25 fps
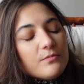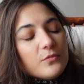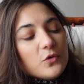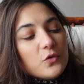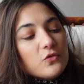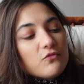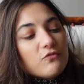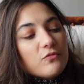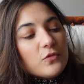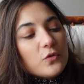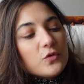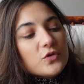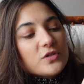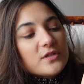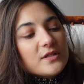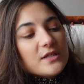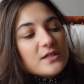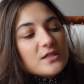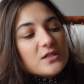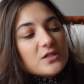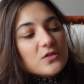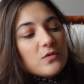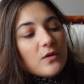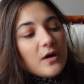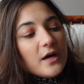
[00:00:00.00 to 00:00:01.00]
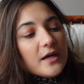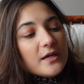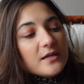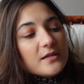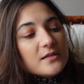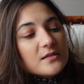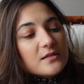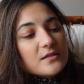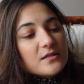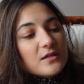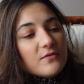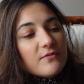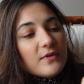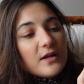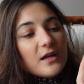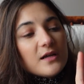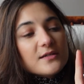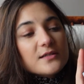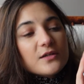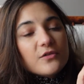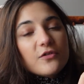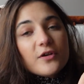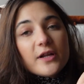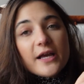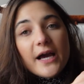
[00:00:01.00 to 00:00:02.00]
ordered this twice and didn't
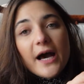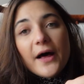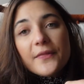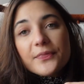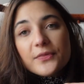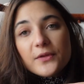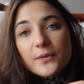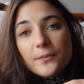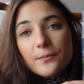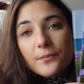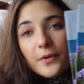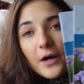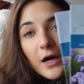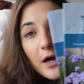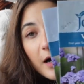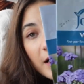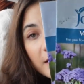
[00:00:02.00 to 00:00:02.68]
realise I already had them, but